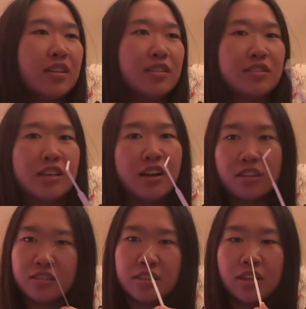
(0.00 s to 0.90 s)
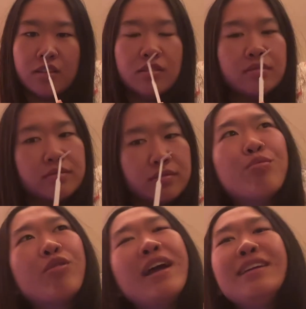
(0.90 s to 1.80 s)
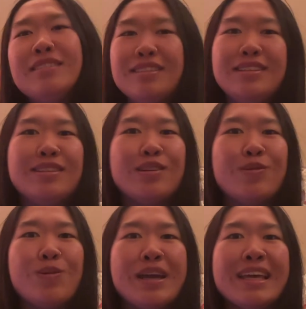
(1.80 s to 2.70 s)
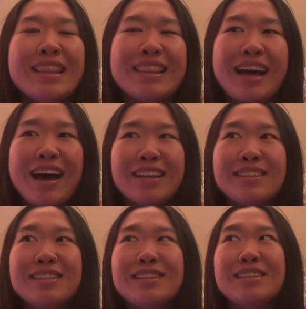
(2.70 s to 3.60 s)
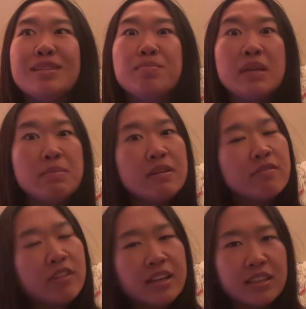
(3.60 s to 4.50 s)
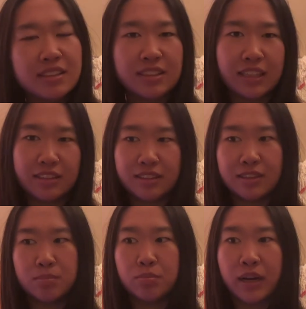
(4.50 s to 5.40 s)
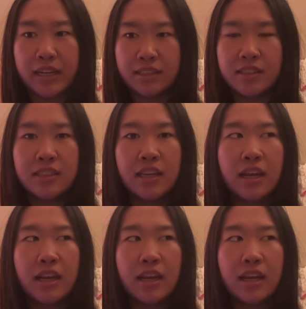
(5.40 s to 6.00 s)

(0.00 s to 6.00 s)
There's also bright in the way that maybe frankincense is bright.